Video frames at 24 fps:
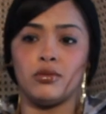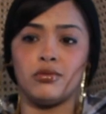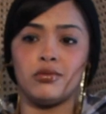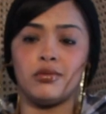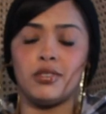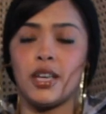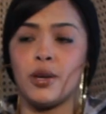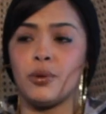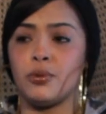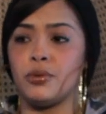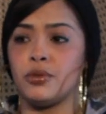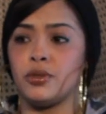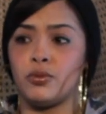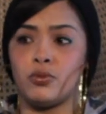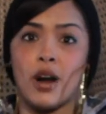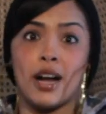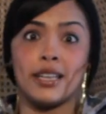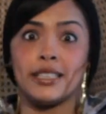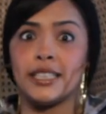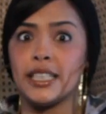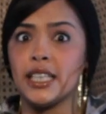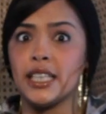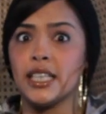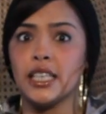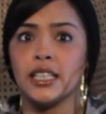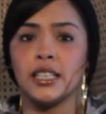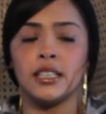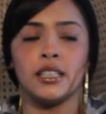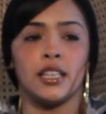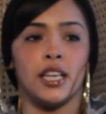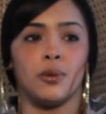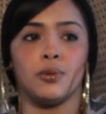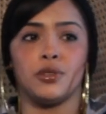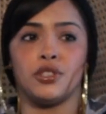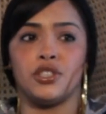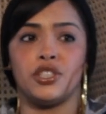it was
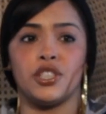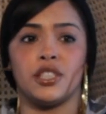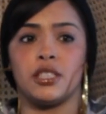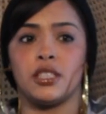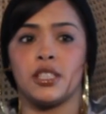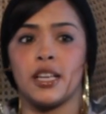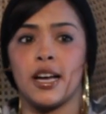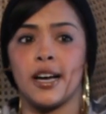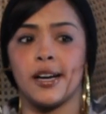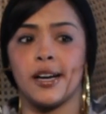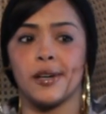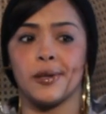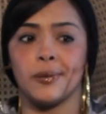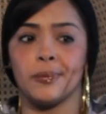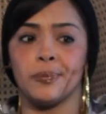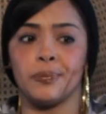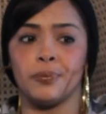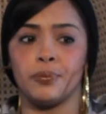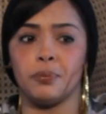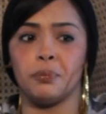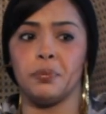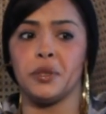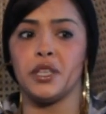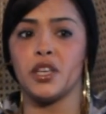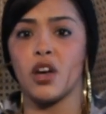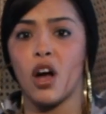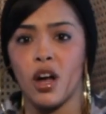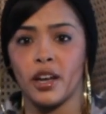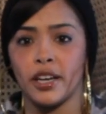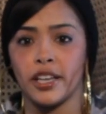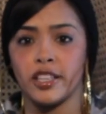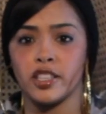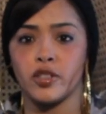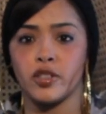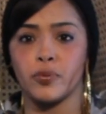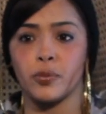Rodiga. It was just
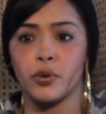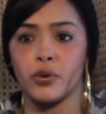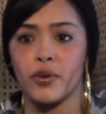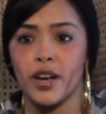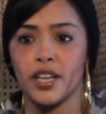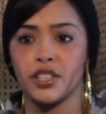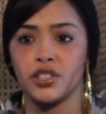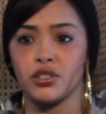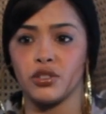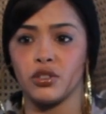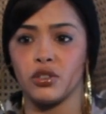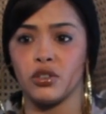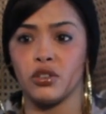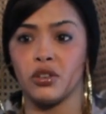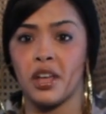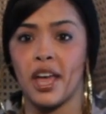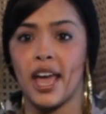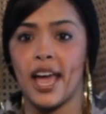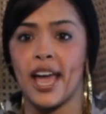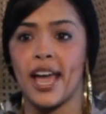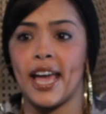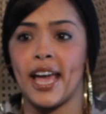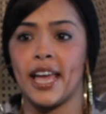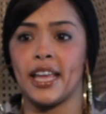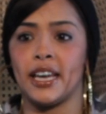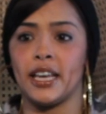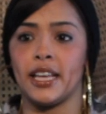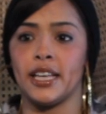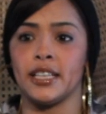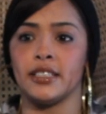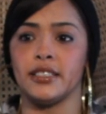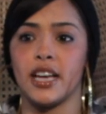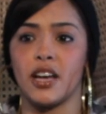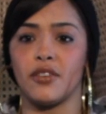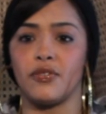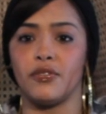beyond inspirational, and
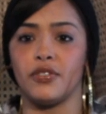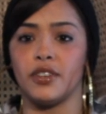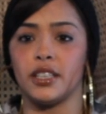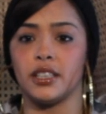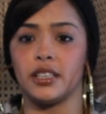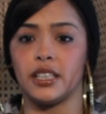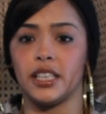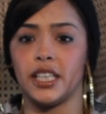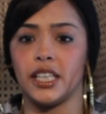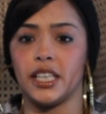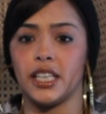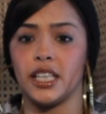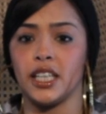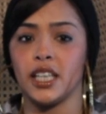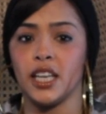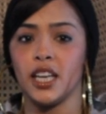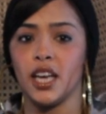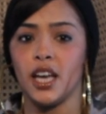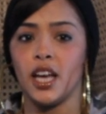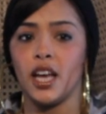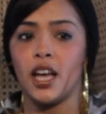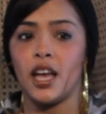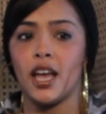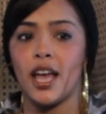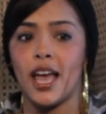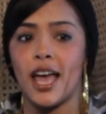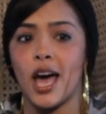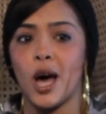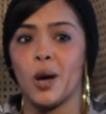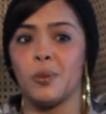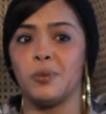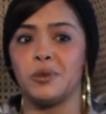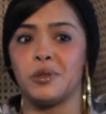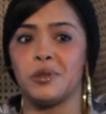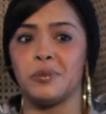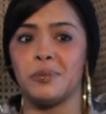it definitely
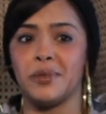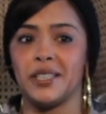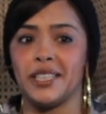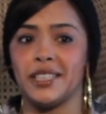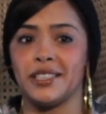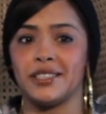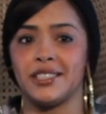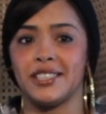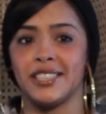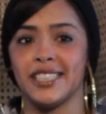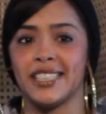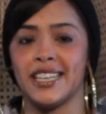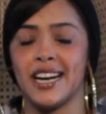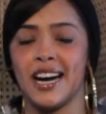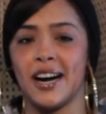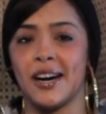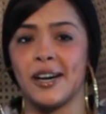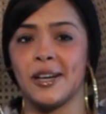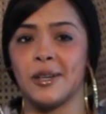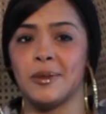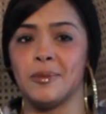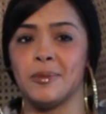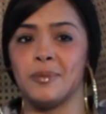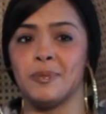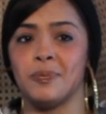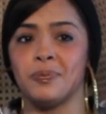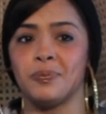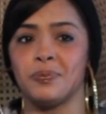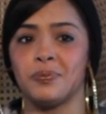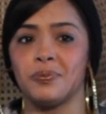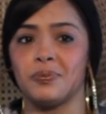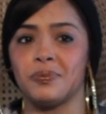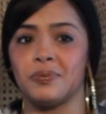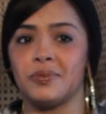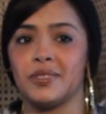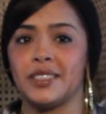helped me to
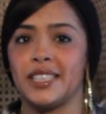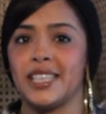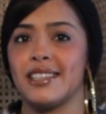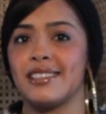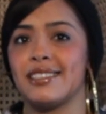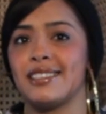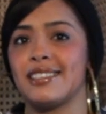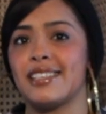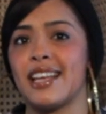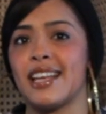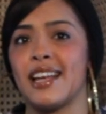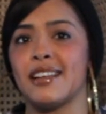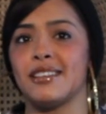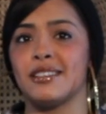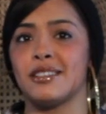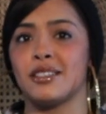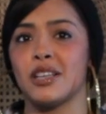get a sense